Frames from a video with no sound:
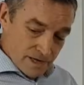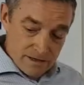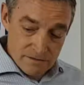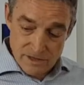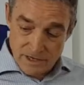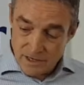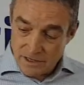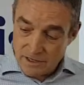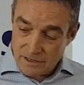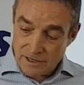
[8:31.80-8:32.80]
In
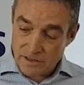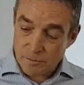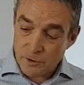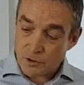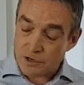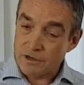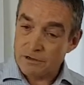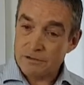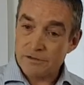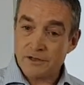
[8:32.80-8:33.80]
the book
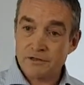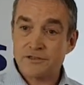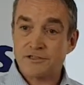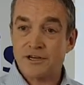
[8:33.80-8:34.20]
that